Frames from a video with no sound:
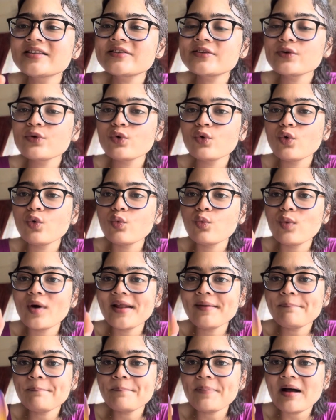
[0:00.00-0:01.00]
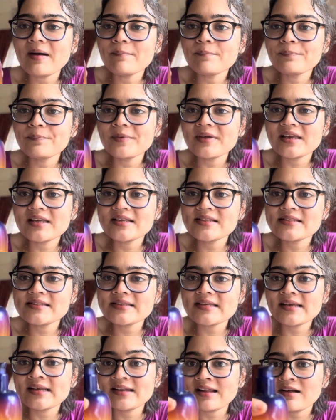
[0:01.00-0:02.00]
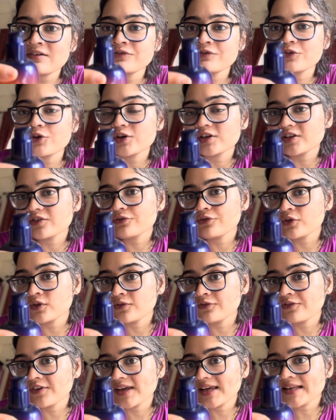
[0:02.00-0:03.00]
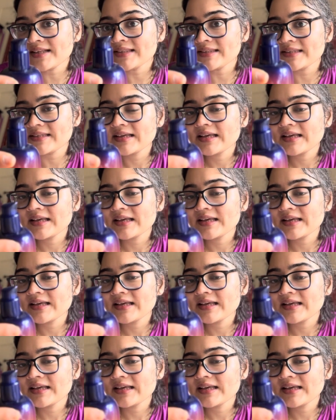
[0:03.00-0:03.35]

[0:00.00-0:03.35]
so one pump is enough for the full face.